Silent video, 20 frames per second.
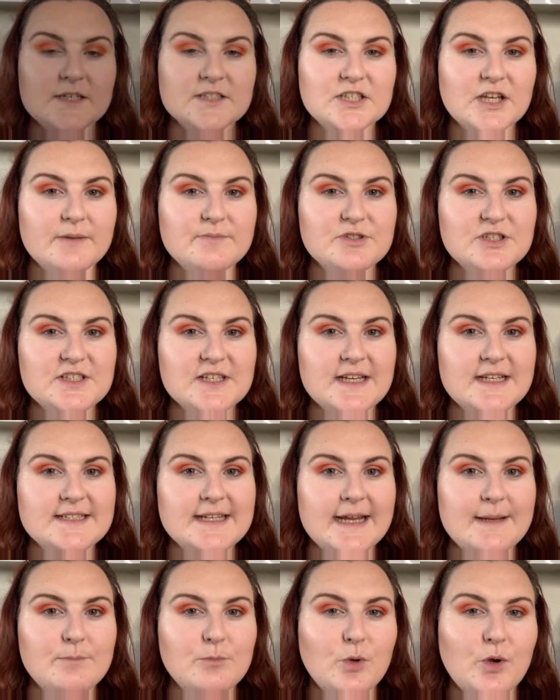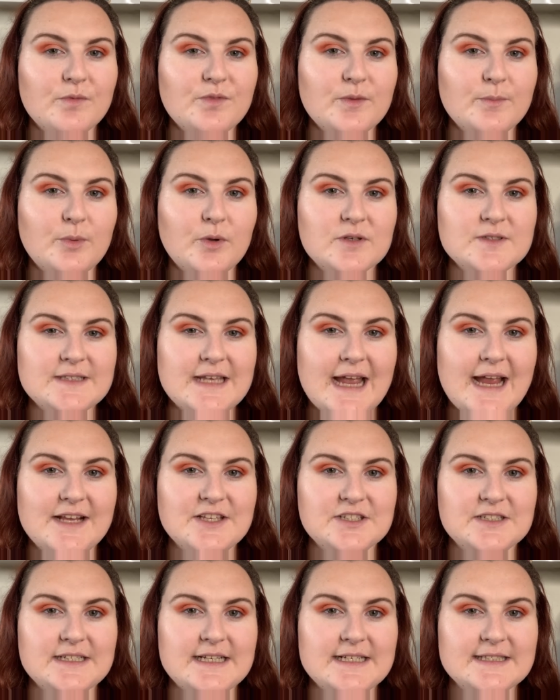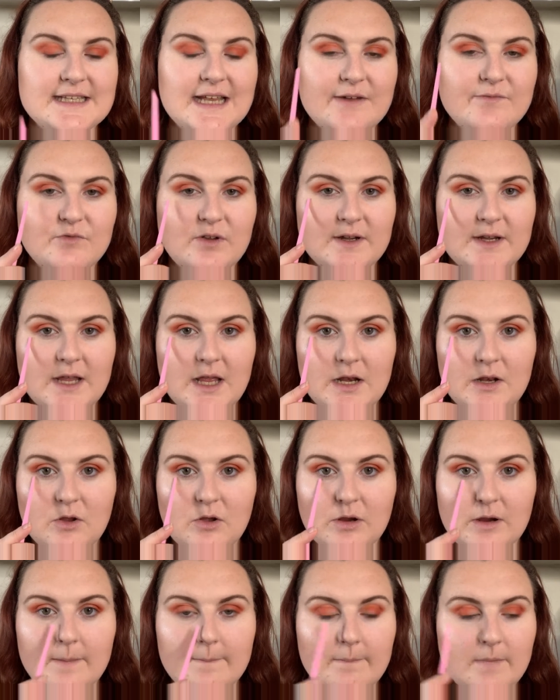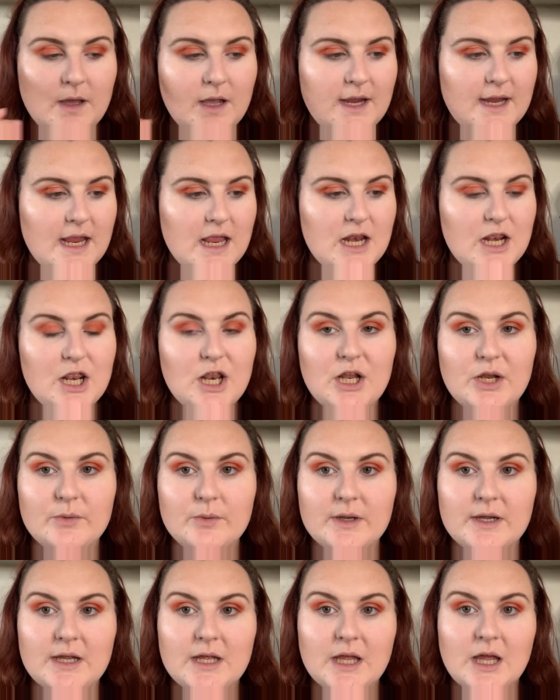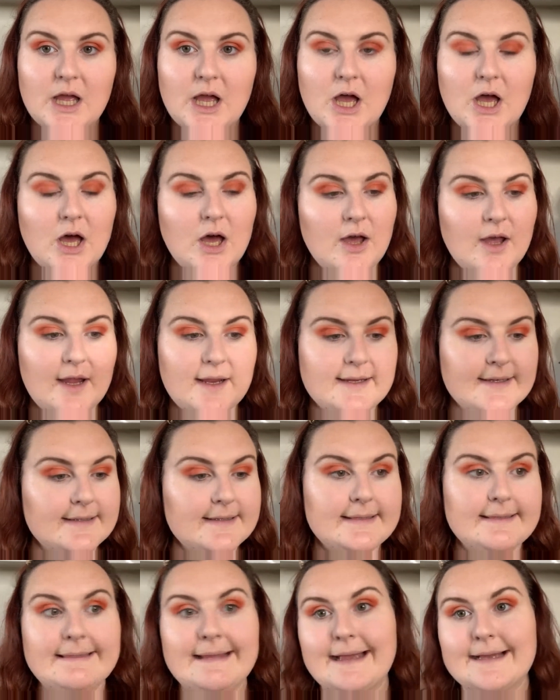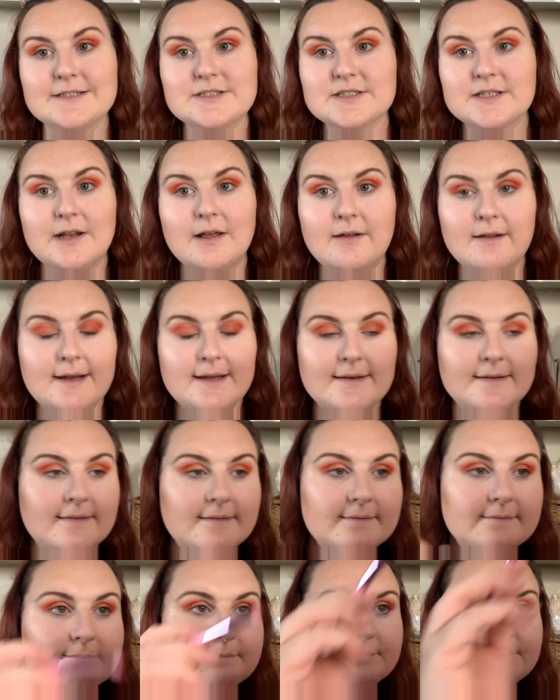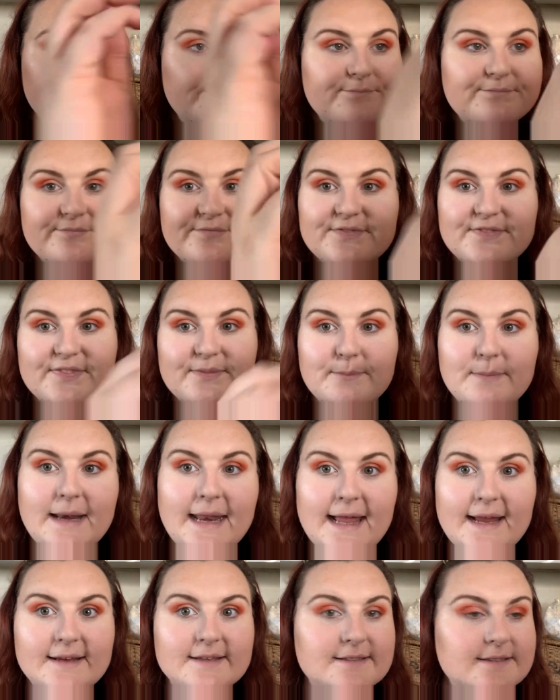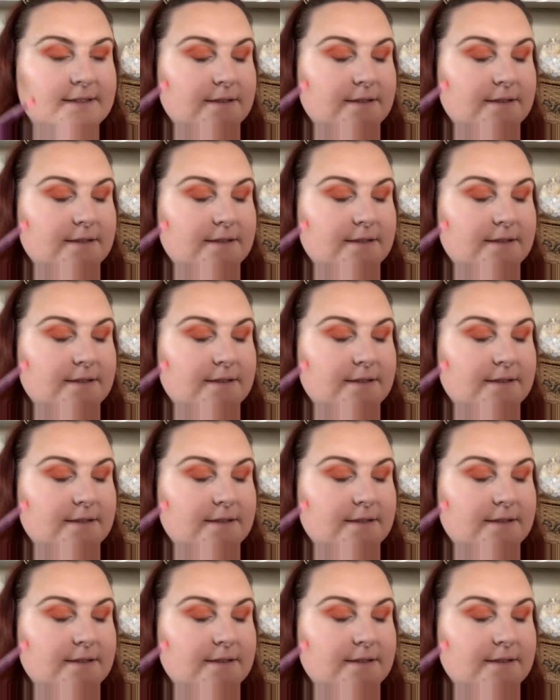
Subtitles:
I'm just going to take more of the Boss Angeles and run it along my lower eyelash line place.